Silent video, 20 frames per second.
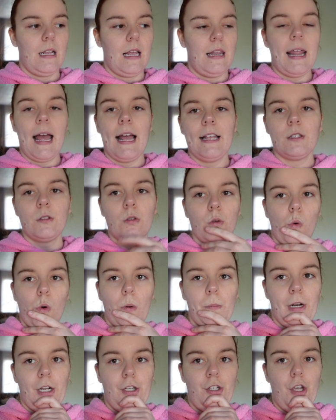And that's all
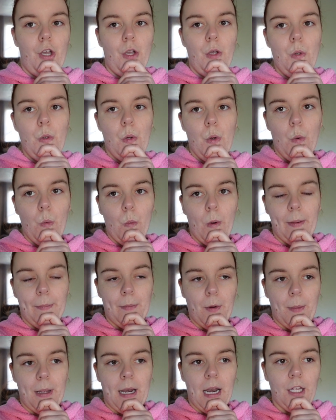I'm going to do while I'm
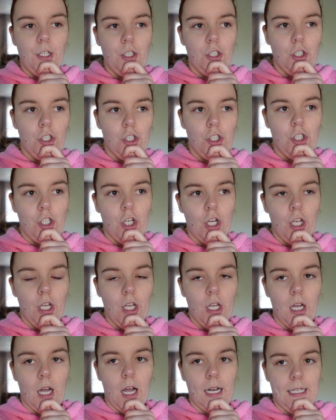on my lunch.
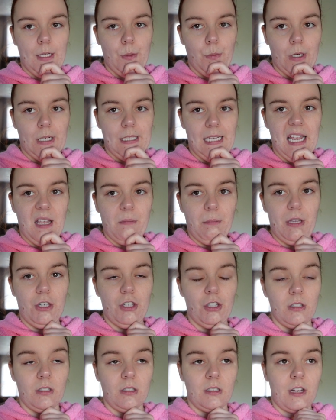I did want to take
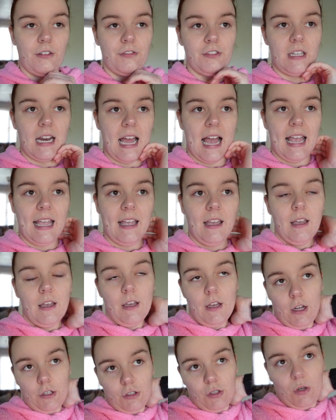pictures and stuff today.
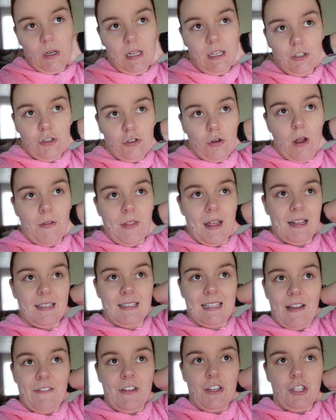I do need to try on that
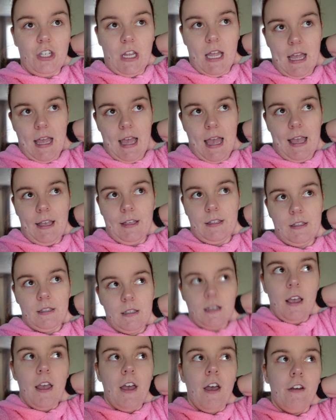Savage
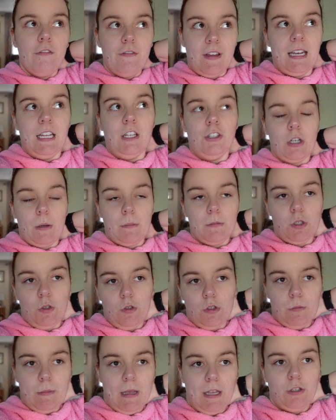X Fenty
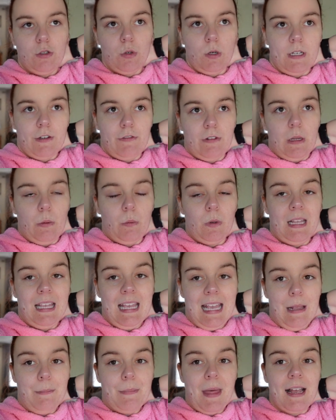jumpsuit to make sure I definitely want to
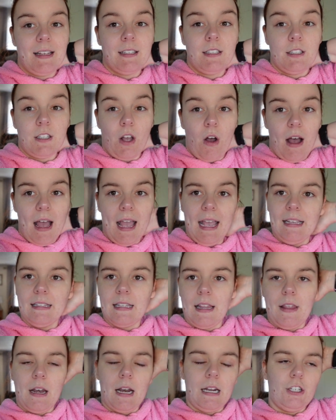keep that size.
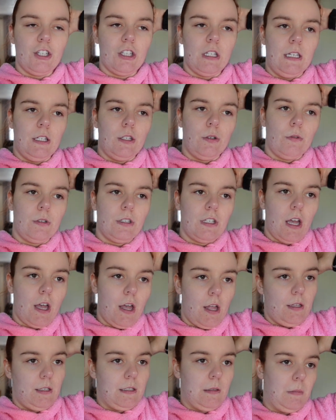And then I just need to
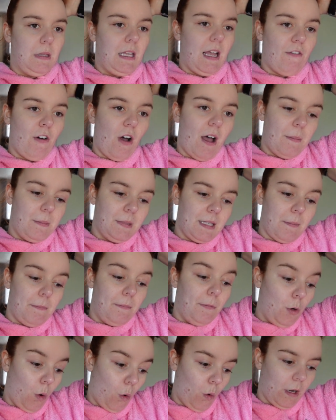return some of the other items
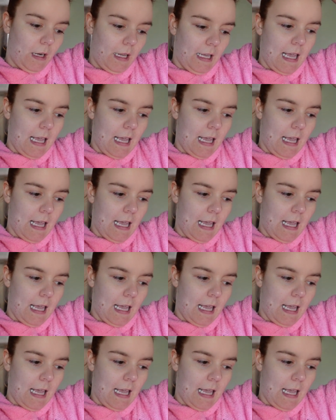I'm not going to